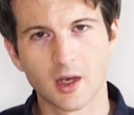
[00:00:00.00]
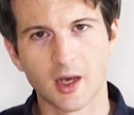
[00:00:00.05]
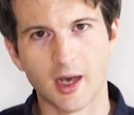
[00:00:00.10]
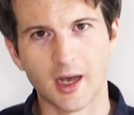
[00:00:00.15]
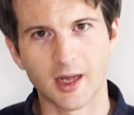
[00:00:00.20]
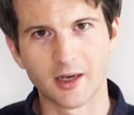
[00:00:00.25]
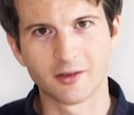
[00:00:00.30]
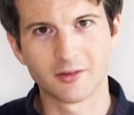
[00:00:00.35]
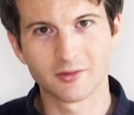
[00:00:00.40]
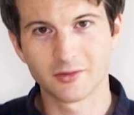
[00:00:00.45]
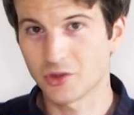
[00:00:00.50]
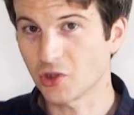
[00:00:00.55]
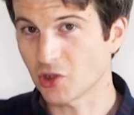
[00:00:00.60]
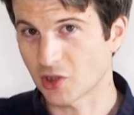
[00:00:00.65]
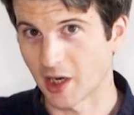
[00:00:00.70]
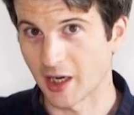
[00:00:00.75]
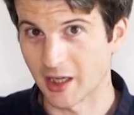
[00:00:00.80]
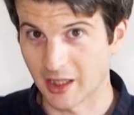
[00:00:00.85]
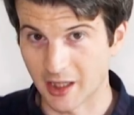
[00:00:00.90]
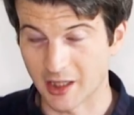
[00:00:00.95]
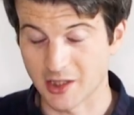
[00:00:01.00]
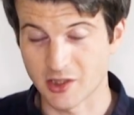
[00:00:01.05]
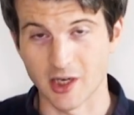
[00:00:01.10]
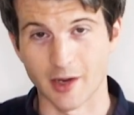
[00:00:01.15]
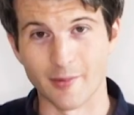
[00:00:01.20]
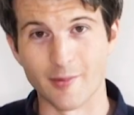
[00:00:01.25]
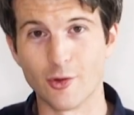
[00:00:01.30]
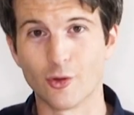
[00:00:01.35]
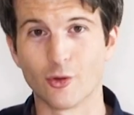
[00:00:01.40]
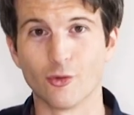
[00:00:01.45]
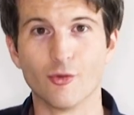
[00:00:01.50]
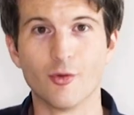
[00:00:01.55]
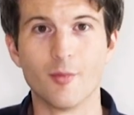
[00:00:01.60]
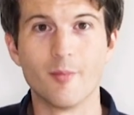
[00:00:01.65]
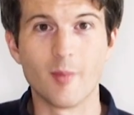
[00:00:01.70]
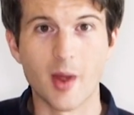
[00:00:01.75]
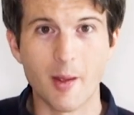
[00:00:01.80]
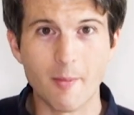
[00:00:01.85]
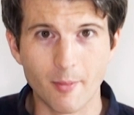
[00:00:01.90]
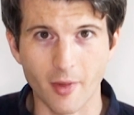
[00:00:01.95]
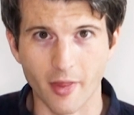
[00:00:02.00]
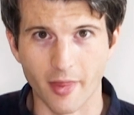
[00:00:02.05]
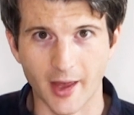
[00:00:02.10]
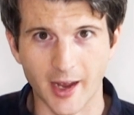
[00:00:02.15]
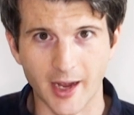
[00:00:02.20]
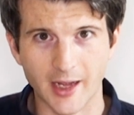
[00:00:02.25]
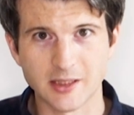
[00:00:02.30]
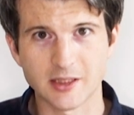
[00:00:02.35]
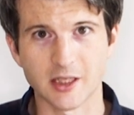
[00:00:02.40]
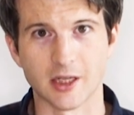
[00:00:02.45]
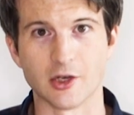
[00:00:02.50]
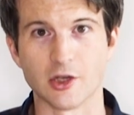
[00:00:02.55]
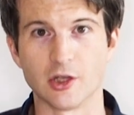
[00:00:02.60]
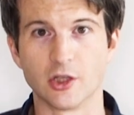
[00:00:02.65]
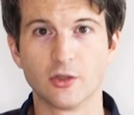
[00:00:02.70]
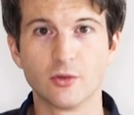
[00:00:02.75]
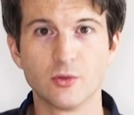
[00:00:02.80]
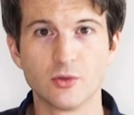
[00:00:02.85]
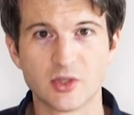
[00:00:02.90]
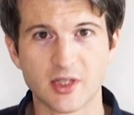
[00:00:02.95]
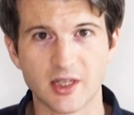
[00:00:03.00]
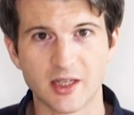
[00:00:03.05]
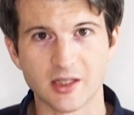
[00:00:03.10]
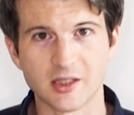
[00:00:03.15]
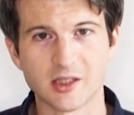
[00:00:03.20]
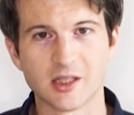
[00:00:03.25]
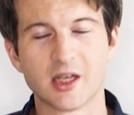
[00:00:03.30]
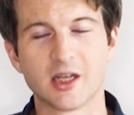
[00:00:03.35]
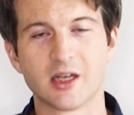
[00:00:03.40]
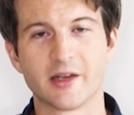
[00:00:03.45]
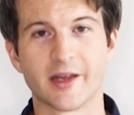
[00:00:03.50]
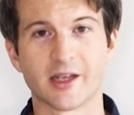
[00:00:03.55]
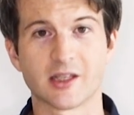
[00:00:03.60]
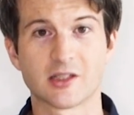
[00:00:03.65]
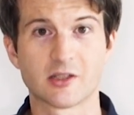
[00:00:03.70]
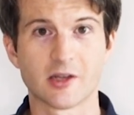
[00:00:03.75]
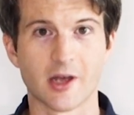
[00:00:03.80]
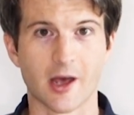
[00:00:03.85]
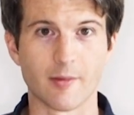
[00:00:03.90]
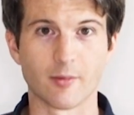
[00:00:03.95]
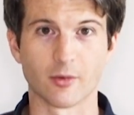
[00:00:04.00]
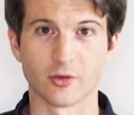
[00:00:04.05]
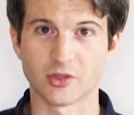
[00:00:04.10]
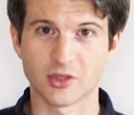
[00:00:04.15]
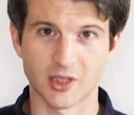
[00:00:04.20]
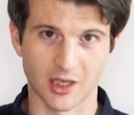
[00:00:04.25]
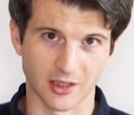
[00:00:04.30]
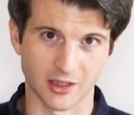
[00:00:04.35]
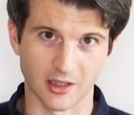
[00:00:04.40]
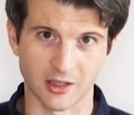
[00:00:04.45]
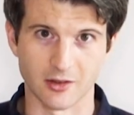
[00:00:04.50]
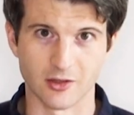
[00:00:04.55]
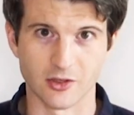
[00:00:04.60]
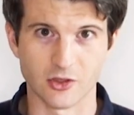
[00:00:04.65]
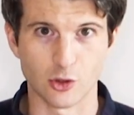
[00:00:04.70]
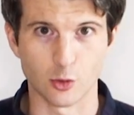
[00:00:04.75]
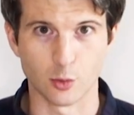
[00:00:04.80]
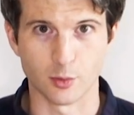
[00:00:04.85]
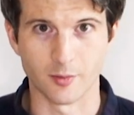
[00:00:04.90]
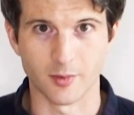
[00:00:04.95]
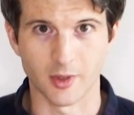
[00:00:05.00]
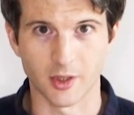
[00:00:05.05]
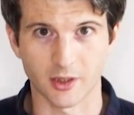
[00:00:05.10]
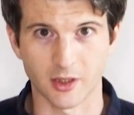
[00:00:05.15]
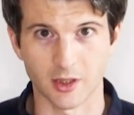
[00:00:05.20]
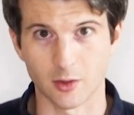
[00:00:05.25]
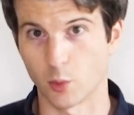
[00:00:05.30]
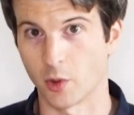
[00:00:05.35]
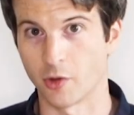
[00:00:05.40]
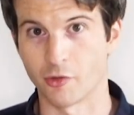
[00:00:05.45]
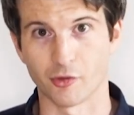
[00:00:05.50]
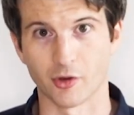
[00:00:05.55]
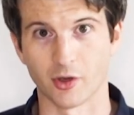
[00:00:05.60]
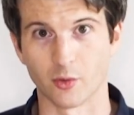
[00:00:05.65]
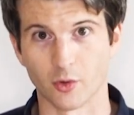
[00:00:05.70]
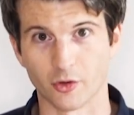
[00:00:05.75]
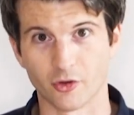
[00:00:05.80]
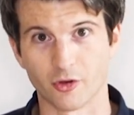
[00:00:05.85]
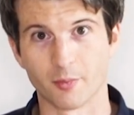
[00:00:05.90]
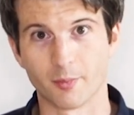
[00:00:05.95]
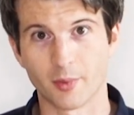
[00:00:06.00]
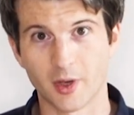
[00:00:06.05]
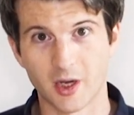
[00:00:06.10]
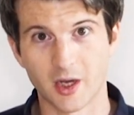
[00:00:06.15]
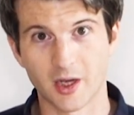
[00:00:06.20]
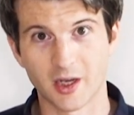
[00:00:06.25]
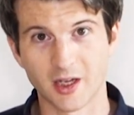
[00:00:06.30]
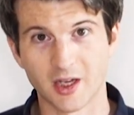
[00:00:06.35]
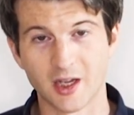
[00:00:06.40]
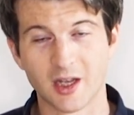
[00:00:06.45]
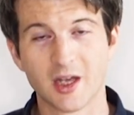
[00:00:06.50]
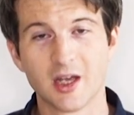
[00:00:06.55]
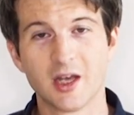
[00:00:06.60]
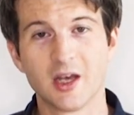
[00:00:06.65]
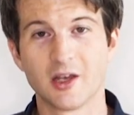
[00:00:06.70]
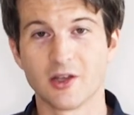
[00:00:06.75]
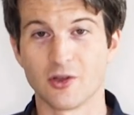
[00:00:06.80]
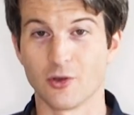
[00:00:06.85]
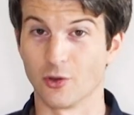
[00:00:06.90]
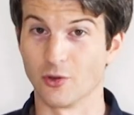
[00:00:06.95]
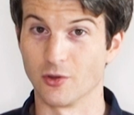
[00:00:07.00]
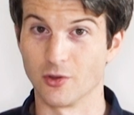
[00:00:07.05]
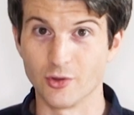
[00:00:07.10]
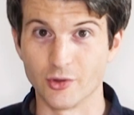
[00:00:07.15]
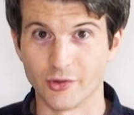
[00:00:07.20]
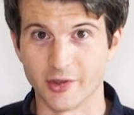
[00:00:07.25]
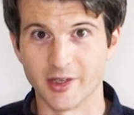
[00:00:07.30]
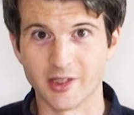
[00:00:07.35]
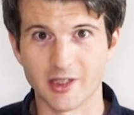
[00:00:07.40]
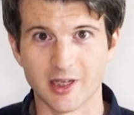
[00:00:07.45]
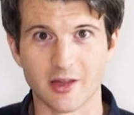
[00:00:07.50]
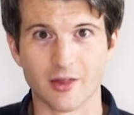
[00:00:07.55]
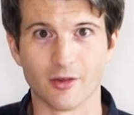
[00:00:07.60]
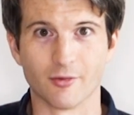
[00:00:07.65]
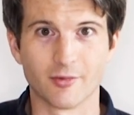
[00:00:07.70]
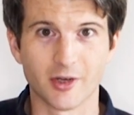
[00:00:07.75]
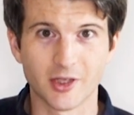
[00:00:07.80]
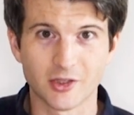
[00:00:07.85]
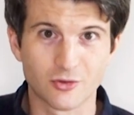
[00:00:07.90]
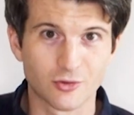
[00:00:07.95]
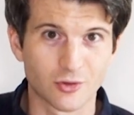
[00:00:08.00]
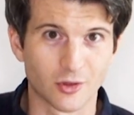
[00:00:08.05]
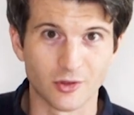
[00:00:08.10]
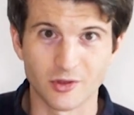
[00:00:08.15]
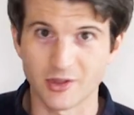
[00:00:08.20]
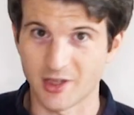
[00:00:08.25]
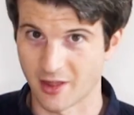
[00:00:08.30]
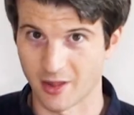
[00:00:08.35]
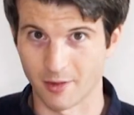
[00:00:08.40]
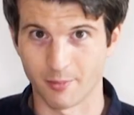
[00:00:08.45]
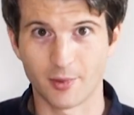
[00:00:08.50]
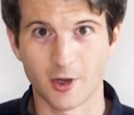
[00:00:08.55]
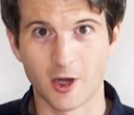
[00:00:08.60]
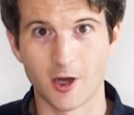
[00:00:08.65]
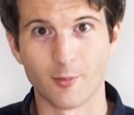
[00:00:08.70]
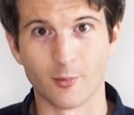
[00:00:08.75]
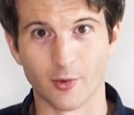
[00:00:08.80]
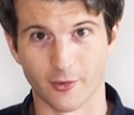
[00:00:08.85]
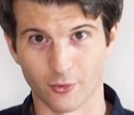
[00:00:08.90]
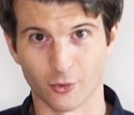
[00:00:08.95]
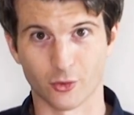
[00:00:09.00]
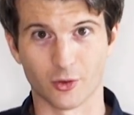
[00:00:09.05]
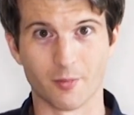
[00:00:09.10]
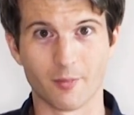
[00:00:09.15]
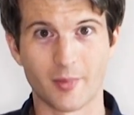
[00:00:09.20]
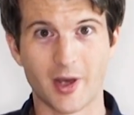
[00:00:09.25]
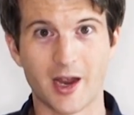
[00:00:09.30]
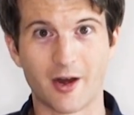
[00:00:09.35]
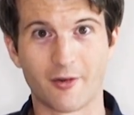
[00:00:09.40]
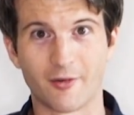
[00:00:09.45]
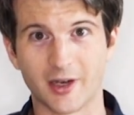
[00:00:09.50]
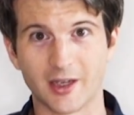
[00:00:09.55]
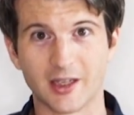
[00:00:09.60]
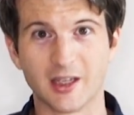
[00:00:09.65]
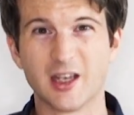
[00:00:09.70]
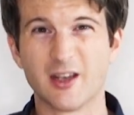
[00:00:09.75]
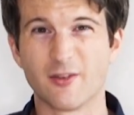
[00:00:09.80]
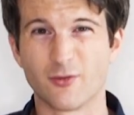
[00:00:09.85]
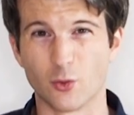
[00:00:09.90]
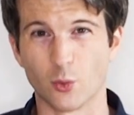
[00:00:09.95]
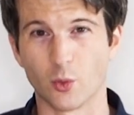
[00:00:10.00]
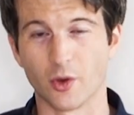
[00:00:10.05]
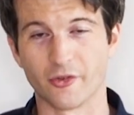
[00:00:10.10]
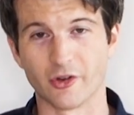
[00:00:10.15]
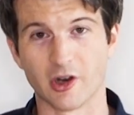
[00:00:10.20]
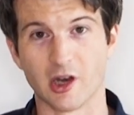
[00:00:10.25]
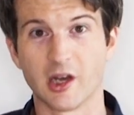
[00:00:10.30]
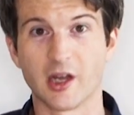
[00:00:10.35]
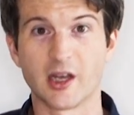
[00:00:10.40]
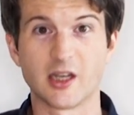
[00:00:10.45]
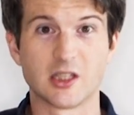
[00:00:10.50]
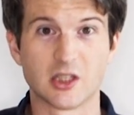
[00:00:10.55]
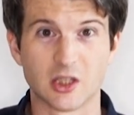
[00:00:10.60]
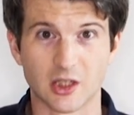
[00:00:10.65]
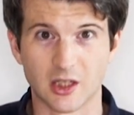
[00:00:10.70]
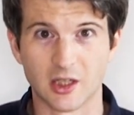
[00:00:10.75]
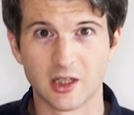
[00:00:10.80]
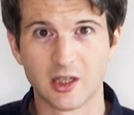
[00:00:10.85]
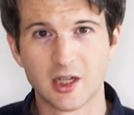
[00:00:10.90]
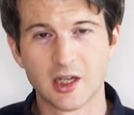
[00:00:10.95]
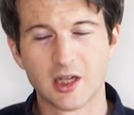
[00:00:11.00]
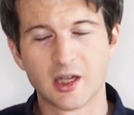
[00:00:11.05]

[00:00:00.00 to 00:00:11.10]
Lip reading: And just like last time, you can remember that and use it next time you're standing in the supermarket wondering what to buy. You can use it in the restaurant, in the pub, if you're comparing. If you want a lighter,